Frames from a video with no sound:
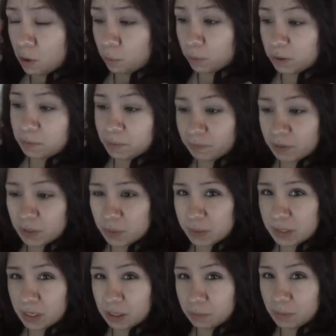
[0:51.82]
one of my friends
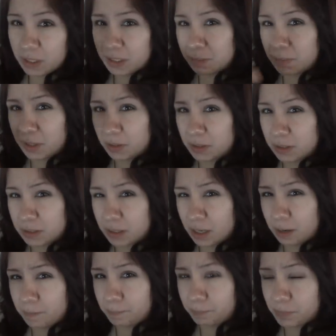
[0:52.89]
was telling me it's about the
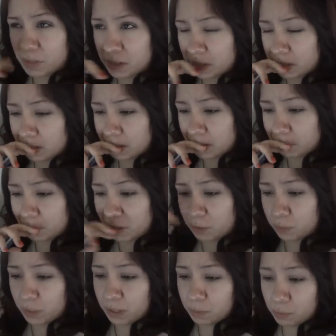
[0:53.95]
same distance
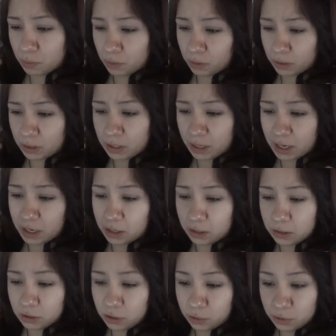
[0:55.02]
between Portland
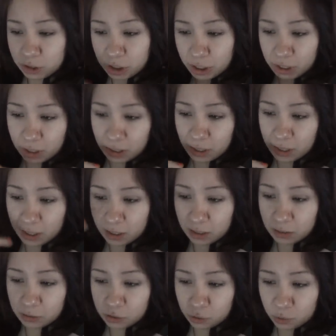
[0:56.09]
and Eugene
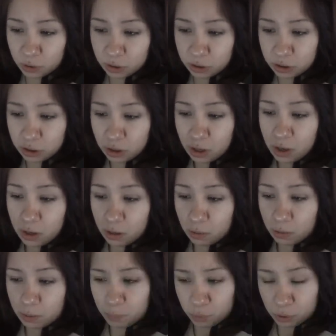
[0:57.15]
and George,
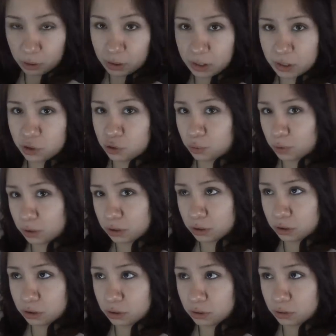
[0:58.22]
or in Portland and
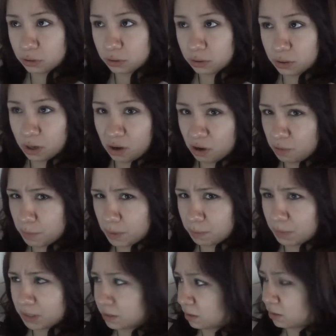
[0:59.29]
George. I hope
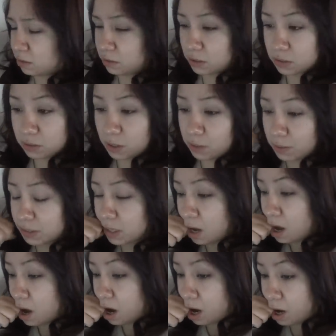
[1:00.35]
that makes sense to you guys. So anyways,
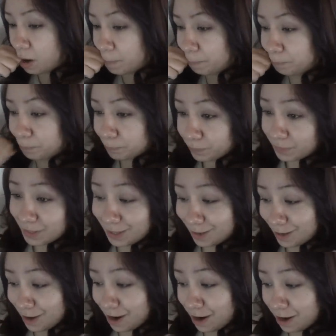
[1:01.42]

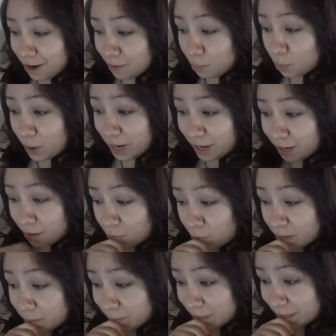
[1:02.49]
I am waiting
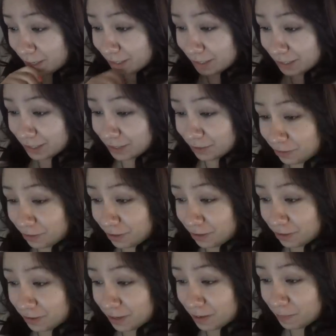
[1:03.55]
1 minute.
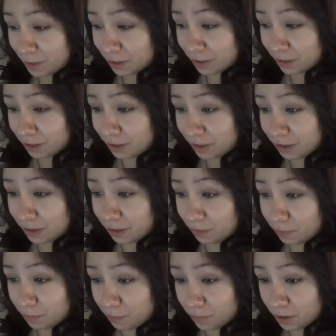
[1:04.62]
You know what, I better
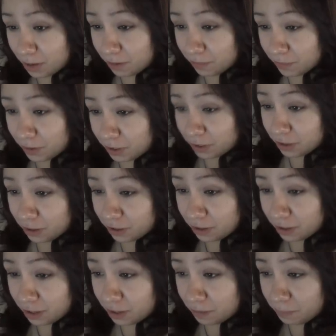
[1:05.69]
get right over here
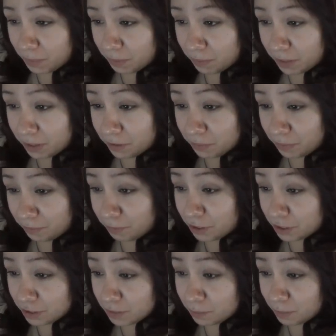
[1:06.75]
and be ready to
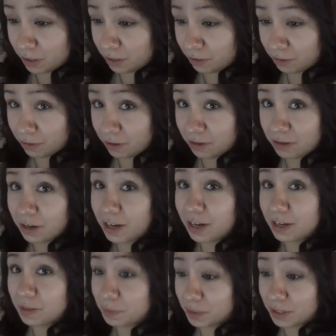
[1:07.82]
refresh this button. Or, you know what, I
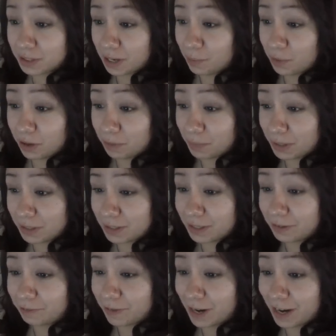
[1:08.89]
need to put this camera down because
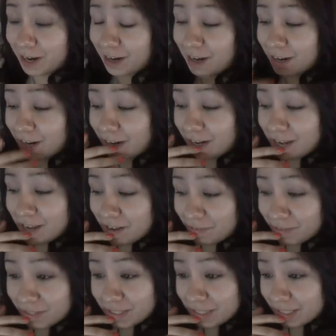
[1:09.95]
if
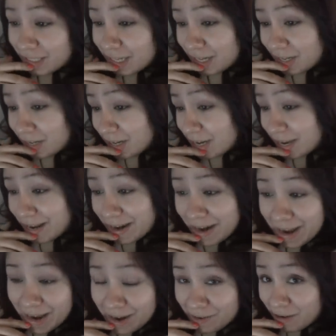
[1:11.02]
it sells out
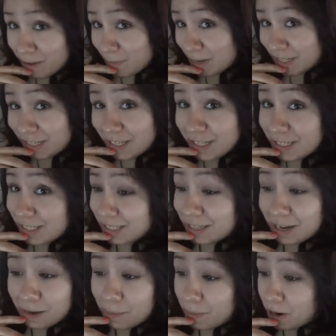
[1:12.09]
and I don't get my tickets,
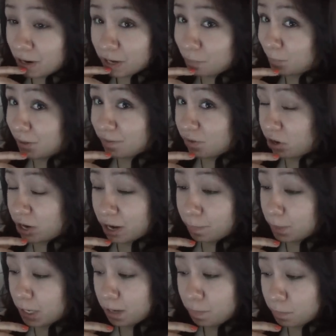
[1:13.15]
I'm not going to be a very
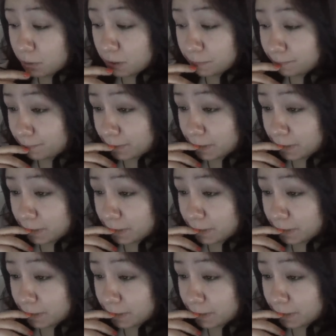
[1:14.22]
happy camper.